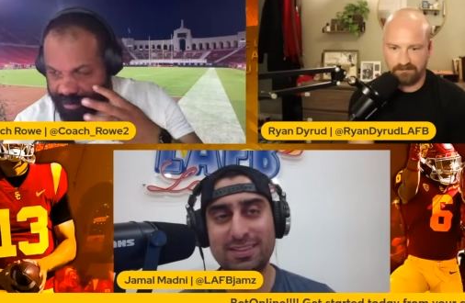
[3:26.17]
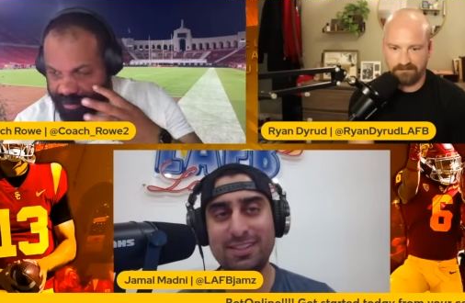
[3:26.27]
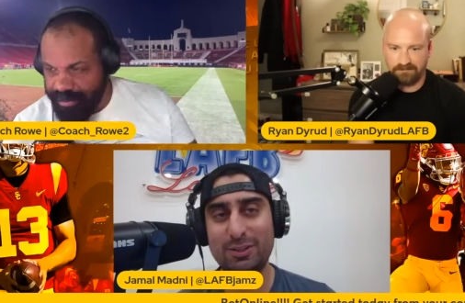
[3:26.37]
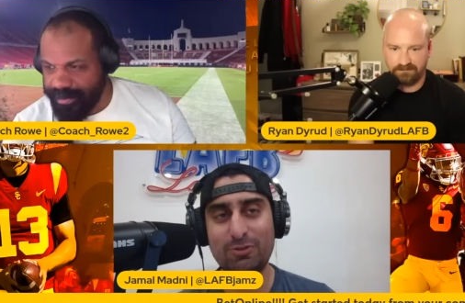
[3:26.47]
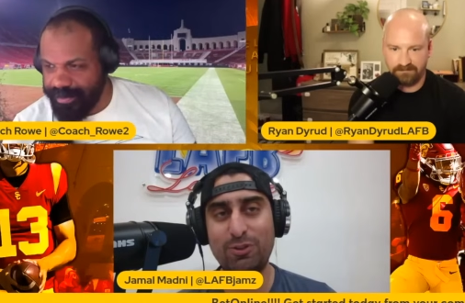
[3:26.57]

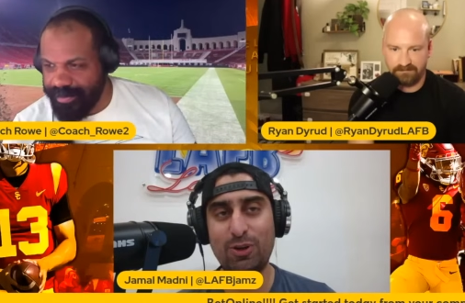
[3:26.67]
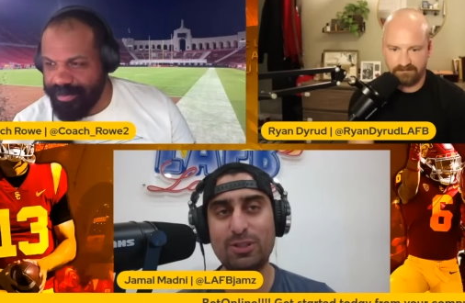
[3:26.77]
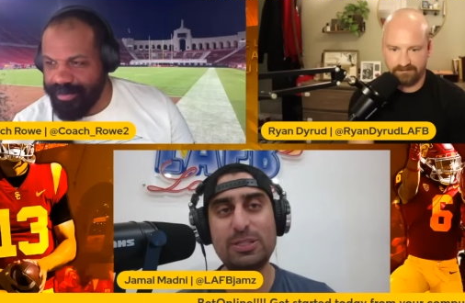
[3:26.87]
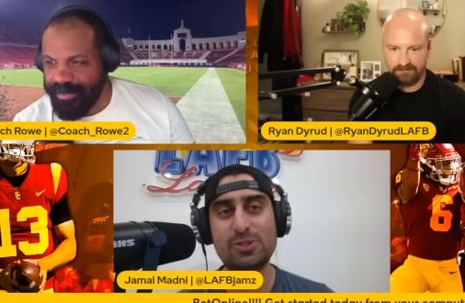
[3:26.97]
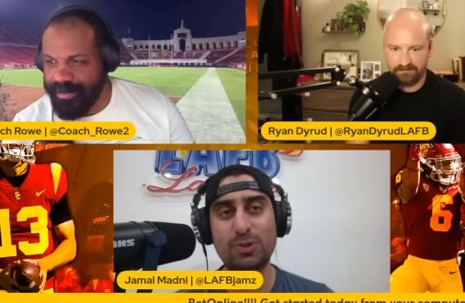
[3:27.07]
Speaker 1: you know, for
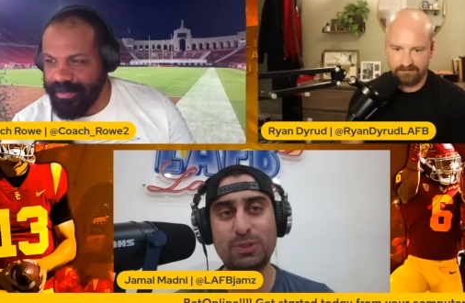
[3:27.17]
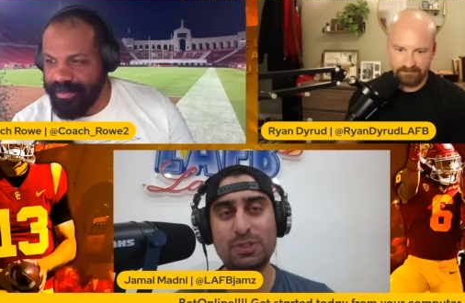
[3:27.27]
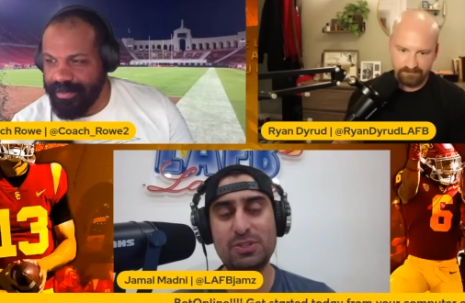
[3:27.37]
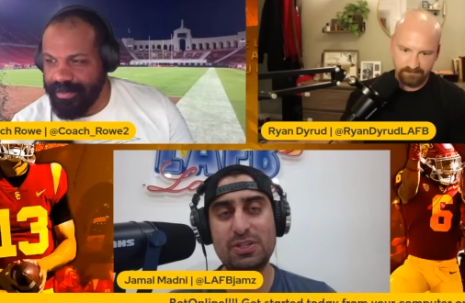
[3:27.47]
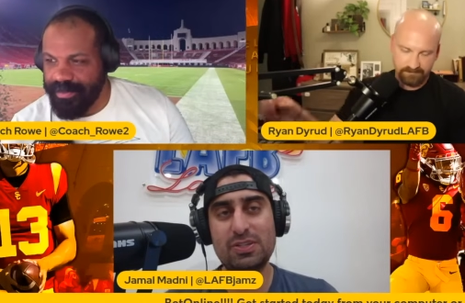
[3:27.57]
all these
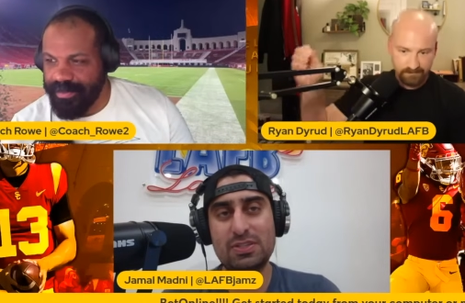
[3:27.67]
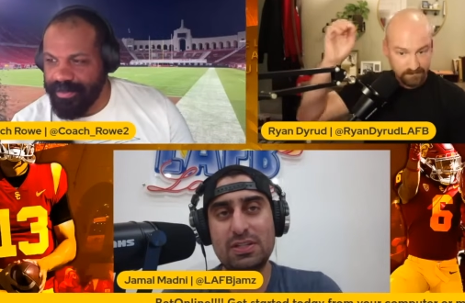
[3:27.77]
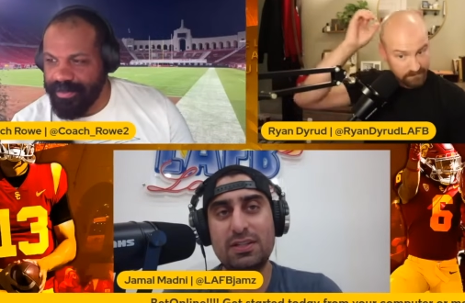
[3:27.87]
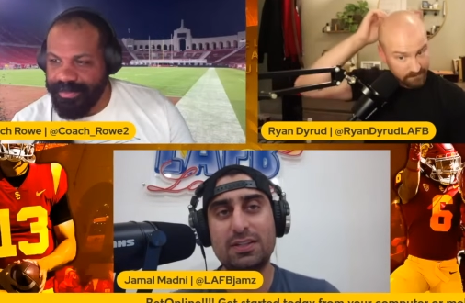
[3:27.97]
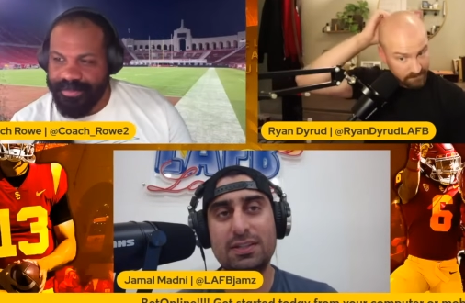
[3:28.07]
owners is
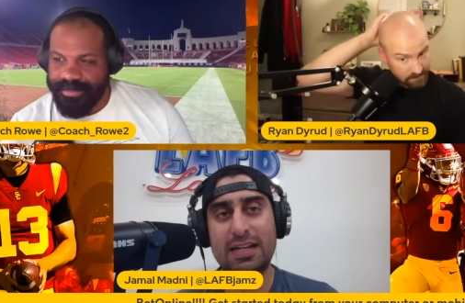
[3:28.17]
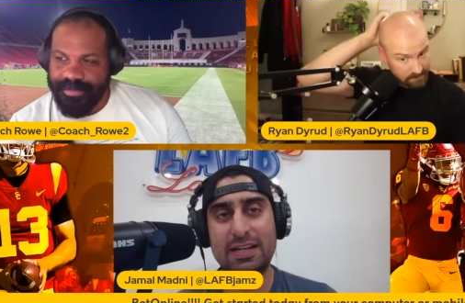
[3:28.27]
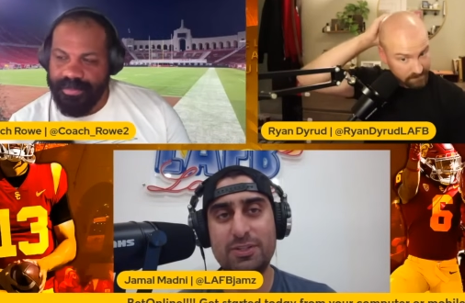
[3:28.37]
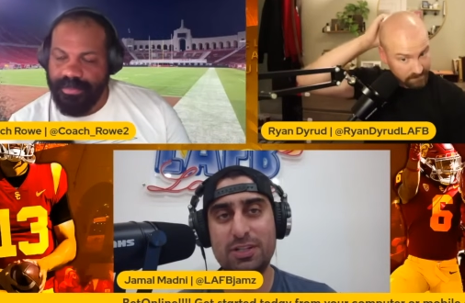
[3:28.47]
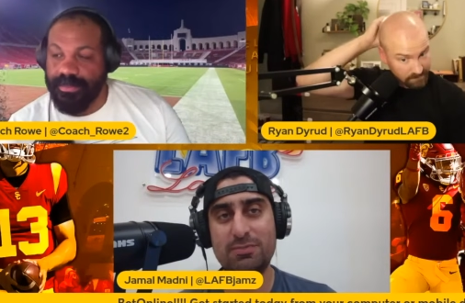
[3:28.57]

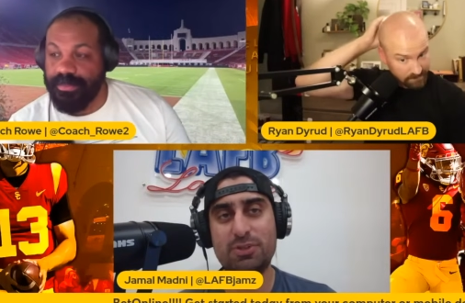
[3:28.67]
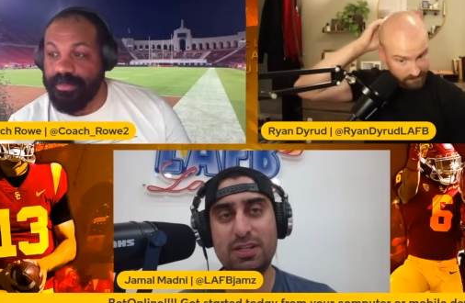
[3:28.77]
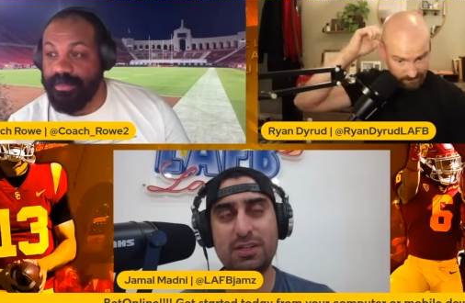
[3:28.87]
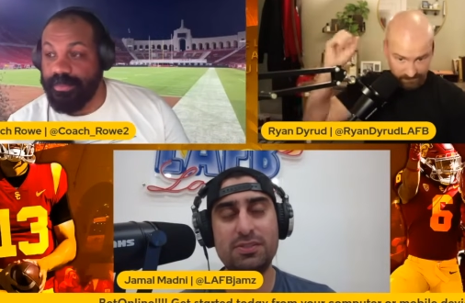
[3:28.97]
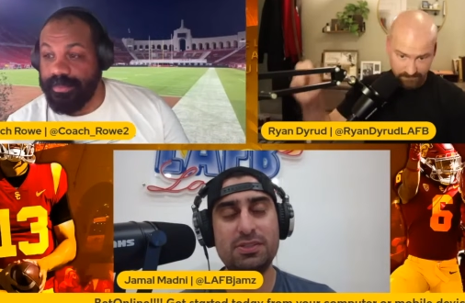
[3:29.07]
kind of chump
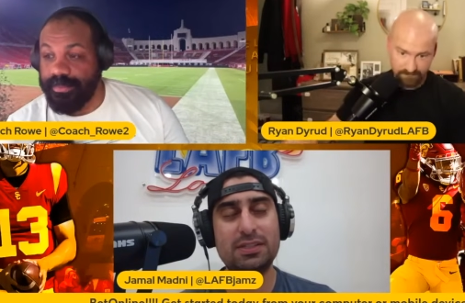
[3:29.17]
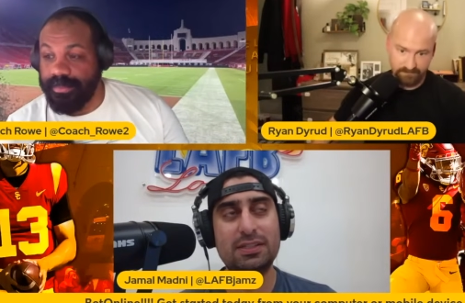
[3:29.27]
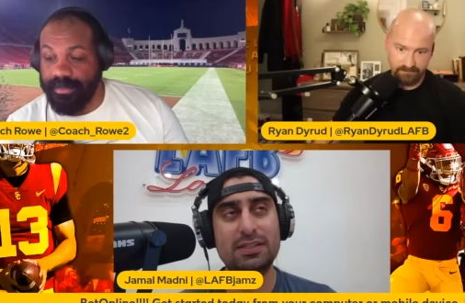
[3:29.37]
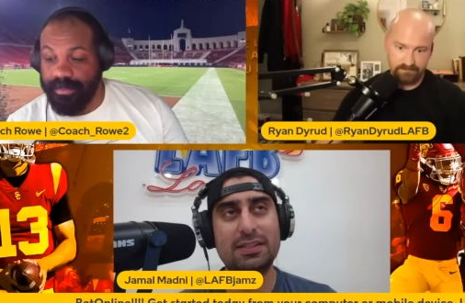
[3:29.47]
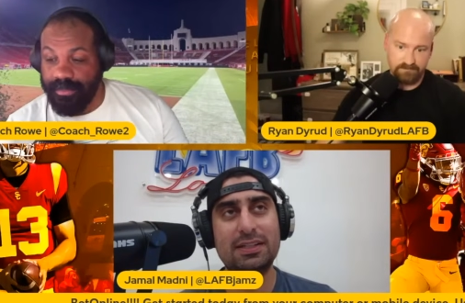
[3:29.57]
change.
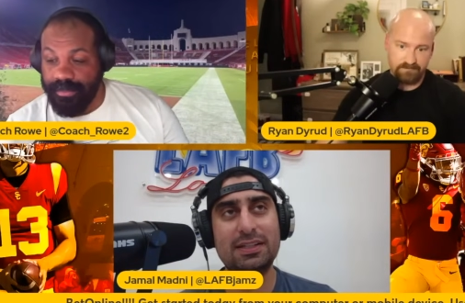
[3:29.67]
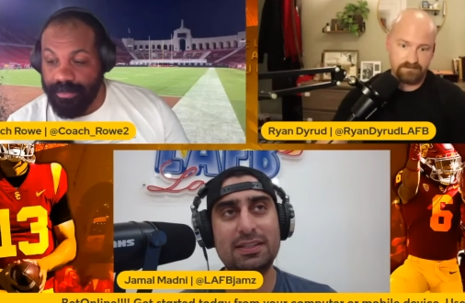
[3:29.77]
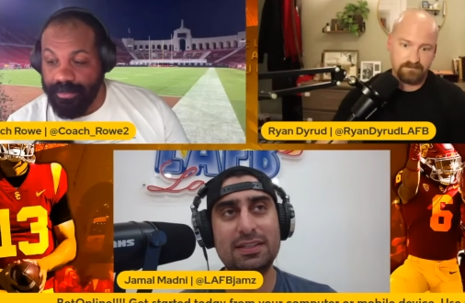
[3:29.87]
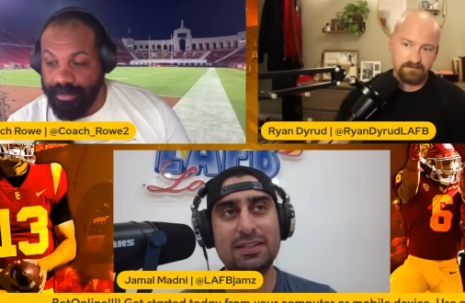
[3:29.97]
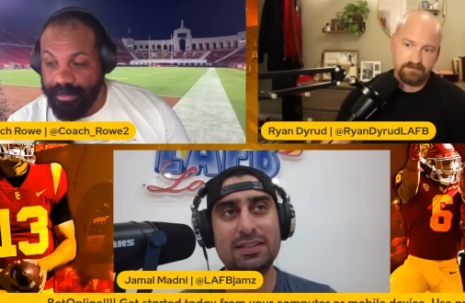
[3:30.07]
I
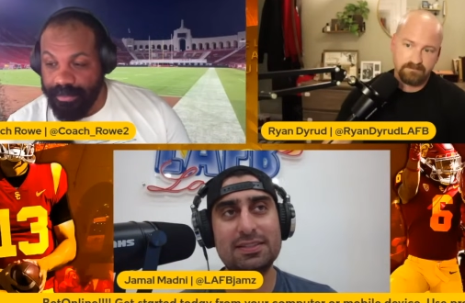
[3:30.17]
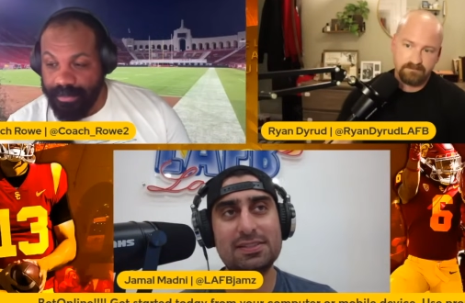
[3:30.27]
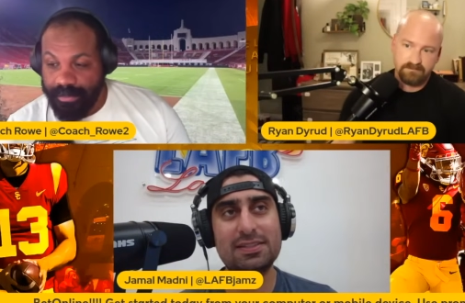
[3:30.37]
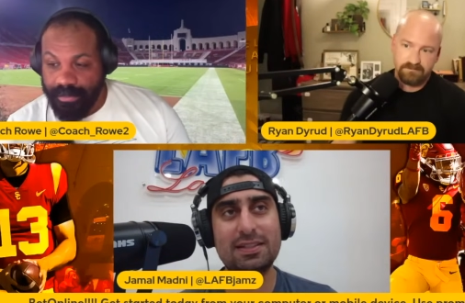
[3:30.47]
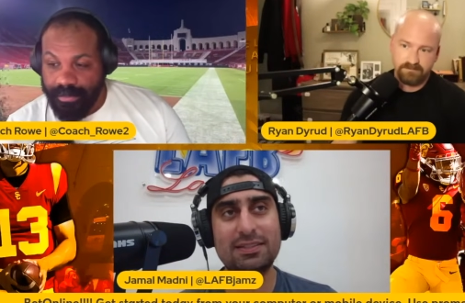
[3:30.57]
think
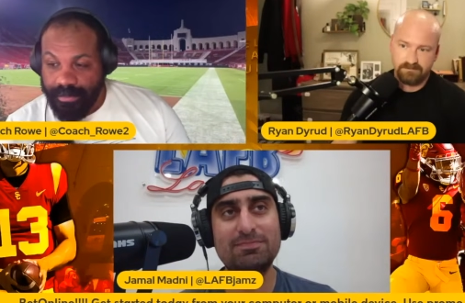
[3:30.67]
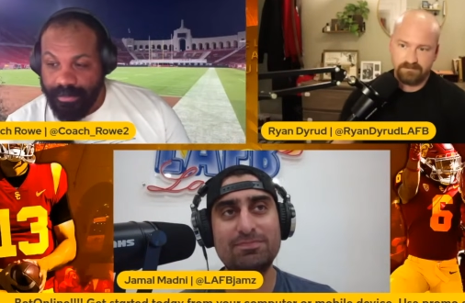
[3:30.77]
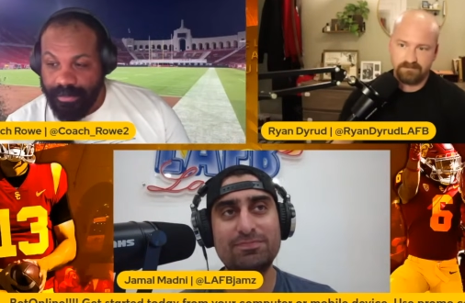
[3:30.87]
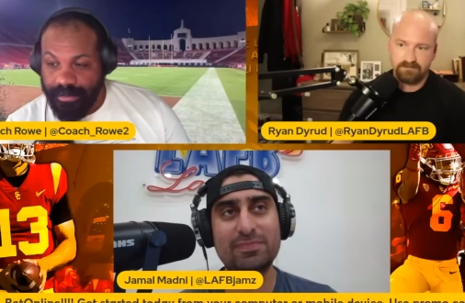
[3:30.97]
it's um,